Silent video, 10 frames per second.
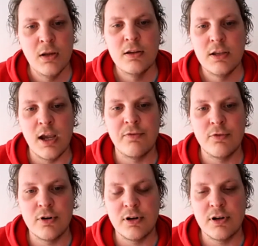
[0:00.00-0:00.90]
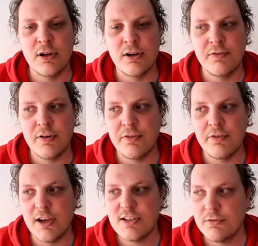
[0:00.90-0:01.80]
Yeah, for
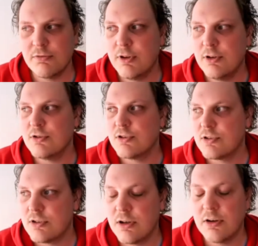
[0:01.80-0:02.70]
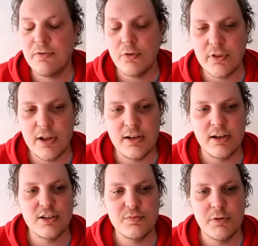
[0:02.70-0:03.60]
verification, we use Fourthline at
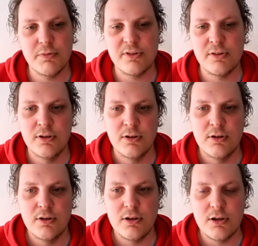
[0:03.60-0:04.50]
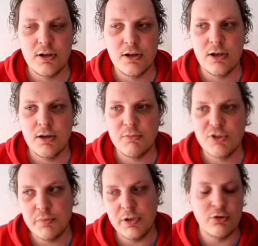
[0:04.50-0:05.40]
this moment.
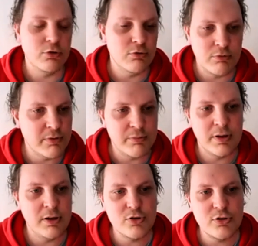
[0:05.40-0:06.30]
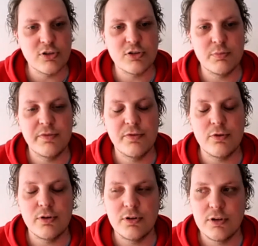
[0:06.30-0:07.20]
It's been a tool we've been using also
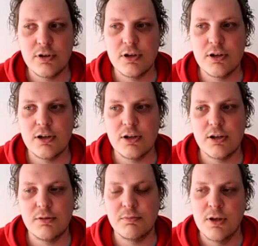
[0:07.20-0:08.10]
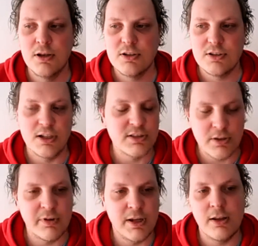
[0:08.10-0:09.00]
before. So that's
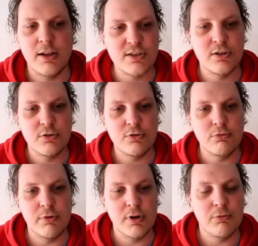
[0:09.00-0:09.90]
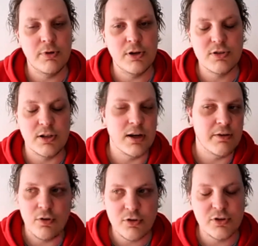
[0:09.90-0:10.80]
something, that's the tool we use, and they
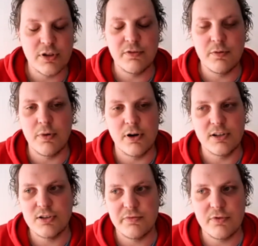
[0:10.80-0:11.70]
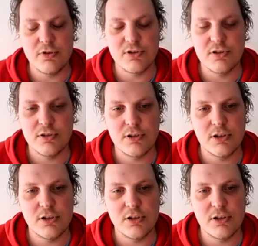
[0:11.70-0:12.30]
have also different parties, of course.